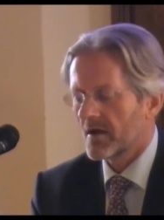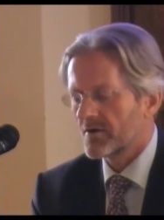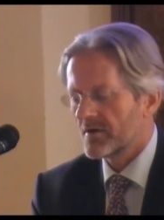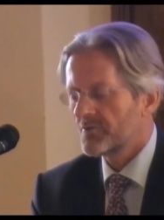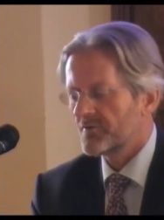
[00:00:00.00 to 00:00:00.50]
are
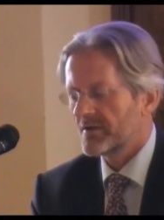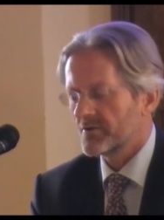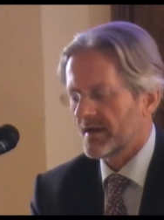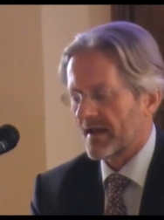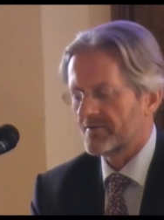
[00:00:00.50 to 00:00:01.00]
closely
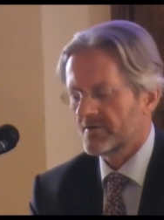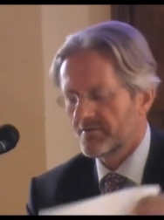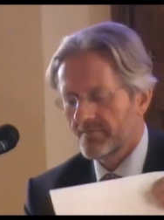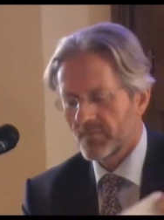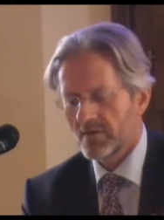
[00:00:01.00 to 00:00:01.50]

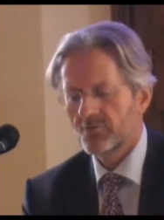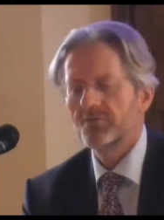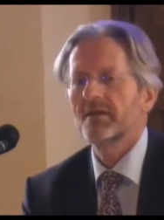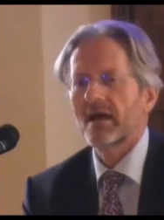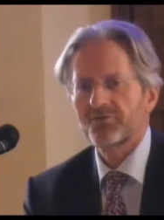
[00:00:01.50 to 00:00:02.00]
connected
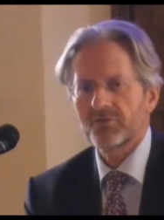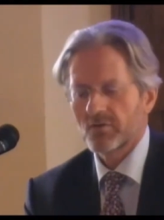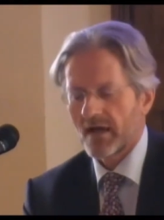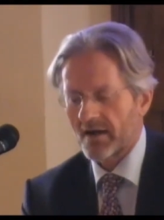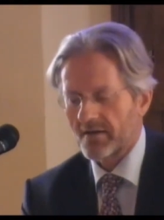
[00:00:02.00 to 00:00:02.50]
to the
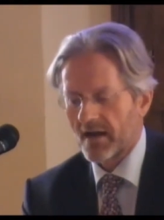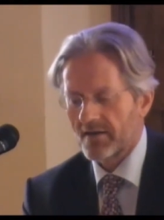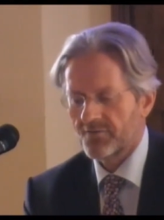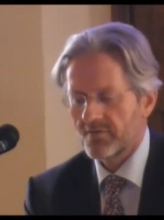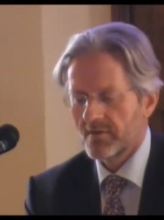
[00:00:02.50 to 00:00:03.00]
national
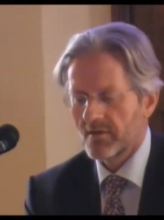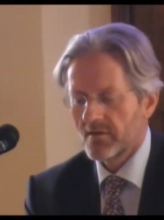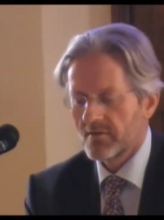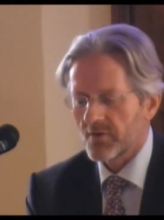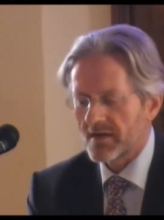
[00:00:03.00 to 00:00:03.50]
guidelines
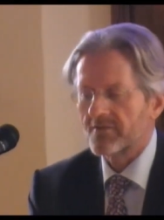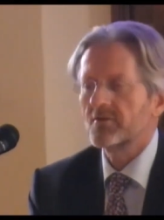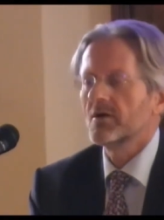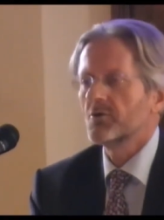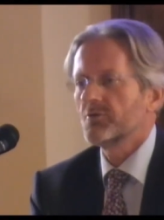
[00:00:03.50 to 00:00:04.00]
for
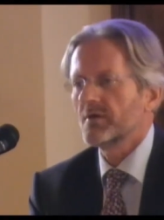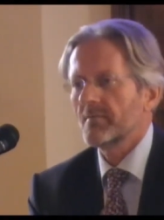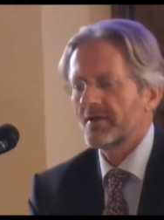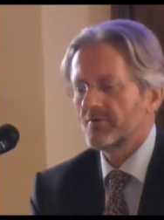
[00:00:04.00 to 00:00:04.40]
cataloguing